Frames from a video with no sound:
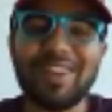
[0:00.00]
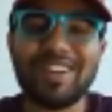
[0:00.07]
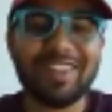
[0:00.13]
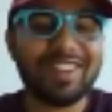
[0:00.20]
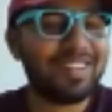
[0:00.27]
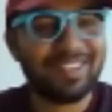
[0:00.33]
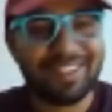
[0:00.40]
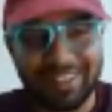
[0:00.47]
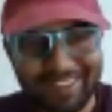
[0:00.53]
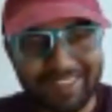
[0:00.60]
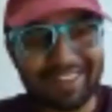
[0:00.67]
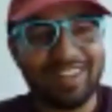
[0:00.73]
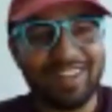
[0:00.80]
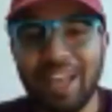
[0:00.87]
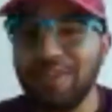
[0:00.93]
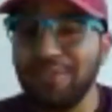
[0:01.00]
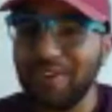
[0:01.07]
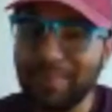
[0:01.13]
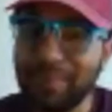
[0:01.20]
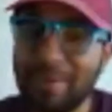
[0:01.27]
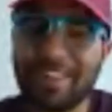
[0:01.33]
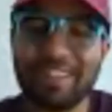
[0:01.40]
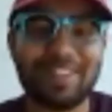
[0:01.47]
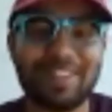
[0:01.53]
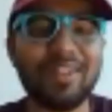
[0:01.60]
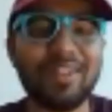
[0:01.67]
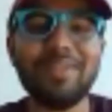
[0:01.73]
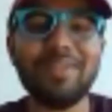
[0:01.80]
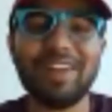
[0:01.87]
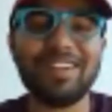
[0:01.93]
and laugh at
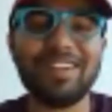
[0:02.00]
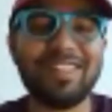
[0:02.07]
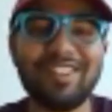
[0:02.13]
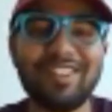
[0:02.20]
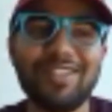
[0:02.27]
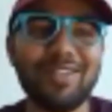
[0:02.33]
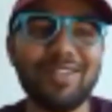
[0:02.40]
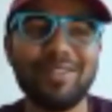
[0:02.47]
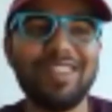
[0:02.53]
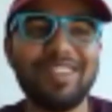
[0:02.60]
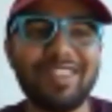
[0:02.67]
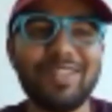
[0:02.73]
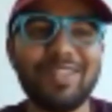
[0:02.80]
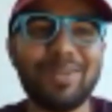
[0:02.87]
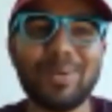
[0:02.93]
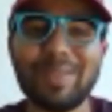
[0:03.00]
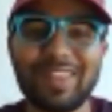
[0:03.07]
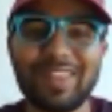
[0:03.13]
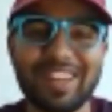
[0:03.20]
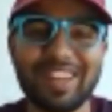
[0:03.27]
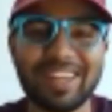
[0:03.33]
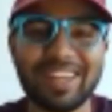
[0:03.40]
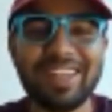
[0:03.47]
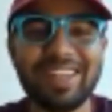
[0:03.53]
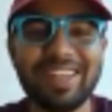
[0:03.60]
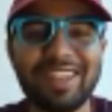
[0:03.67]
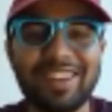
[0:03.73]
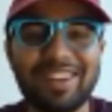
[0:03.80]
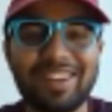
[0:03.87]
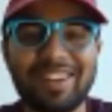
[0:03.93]
myself and say, "Oh, this is so silly."
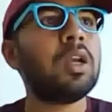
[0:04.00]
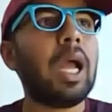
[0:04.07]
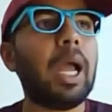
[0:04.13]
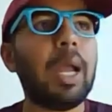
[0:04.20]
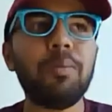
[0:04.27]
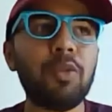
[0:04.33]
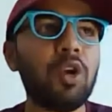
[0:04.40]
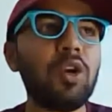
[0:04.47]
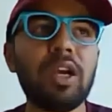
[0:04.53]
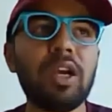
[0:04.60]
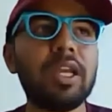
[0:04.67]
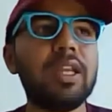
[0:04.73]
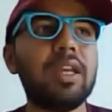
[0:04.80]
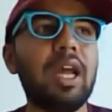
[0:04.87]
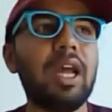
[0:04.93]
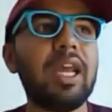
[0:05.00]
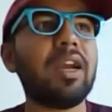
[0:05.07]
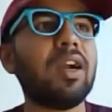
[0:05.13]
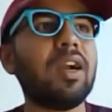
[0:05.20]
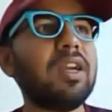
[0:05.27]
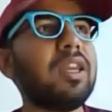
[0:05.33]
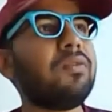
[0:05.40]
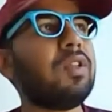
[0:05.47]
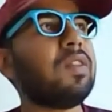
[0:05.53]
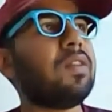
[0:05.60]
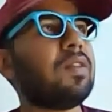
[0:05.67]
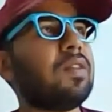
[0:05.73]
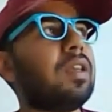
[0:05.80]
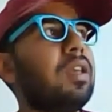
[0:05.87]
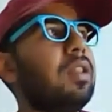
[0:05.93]
I'm not, again, I can't even
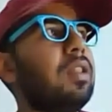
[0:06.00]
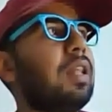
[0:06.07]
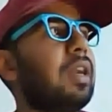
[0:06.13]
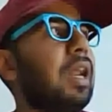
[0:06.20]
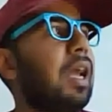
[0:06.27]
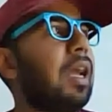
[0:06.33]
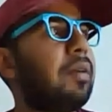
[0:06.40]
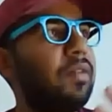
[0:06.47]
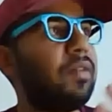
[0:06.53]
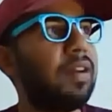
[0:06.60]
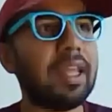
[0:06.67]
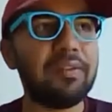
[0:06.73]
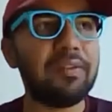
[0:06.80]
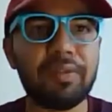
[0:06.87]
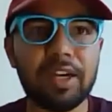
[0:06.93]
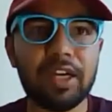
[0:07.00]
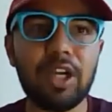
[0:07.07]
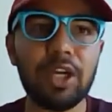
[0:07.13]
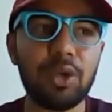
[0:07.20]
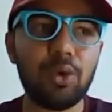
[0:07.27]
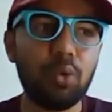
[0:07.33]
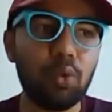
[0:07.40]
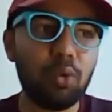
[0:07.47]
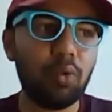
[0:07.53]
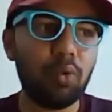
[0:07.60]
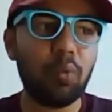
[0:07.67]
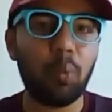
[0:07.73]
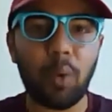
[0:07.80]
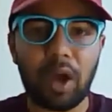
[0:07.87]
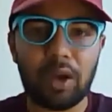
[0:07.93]
say that I will definitely do
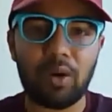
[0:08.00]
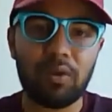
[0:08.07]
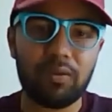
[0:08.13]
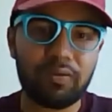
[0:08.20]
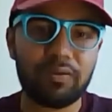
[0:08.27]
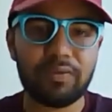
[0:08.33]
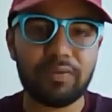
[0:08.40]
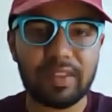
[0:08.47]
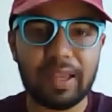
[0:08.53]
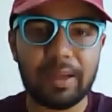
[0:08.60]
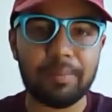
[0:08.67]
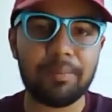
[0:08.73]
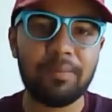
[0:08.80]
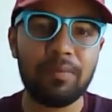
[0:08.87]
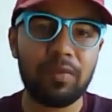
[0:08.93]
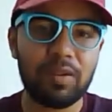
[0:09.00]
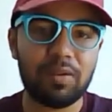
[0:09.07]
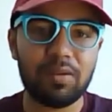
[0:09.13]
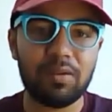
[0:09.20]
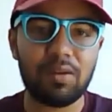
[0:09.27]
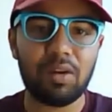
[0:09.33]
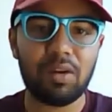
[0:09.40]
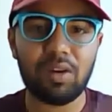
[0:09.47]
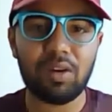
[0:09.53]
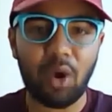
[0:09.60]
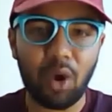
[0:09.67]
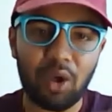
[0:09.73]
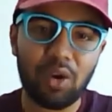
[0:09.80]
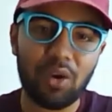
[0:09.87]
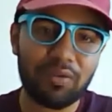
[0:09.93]
one of them,
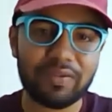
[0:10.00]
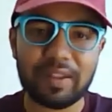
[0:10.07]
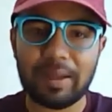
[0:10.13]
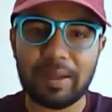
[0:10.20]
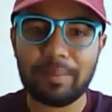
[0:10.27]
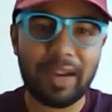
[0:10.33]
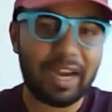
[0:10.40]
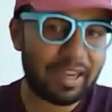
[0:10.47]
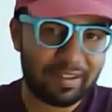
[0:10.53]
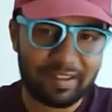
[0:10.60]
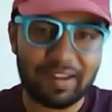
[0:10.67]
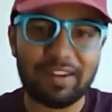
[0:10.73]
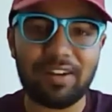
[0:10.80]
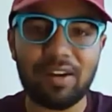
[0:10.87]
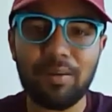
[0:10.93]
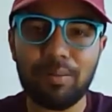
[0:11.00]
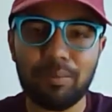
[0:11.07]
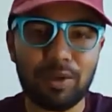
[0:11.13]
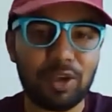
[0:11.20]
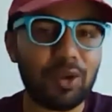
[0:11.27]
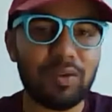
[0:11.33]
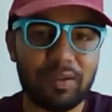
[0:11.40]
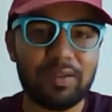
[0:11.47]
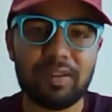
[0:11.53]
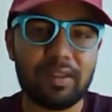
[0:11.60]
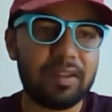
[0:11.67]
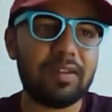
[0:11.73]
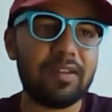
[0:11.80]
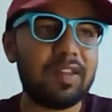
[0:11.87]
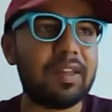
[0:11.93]
all of them, etc. because
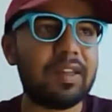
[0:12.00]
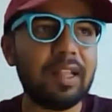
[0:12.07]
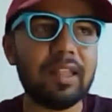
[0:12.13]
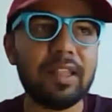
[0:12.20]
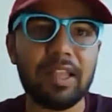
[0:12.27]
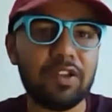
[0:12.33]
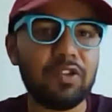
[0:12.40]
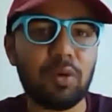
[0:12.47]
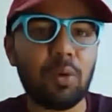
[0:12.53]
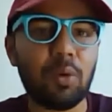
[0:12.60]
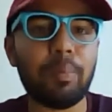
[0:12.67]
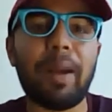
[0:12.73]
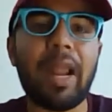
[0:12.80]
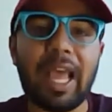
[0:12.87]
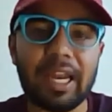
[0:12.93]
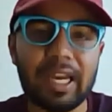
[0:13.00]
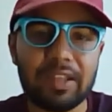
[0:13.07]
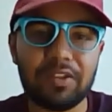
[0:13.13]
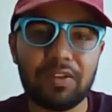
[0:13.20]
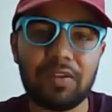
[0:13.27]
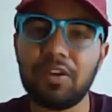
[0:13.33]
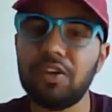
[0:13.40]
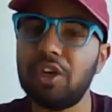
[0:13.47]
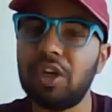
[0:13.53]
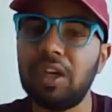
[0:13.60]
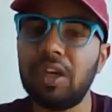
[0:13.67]
still there's no plan as such.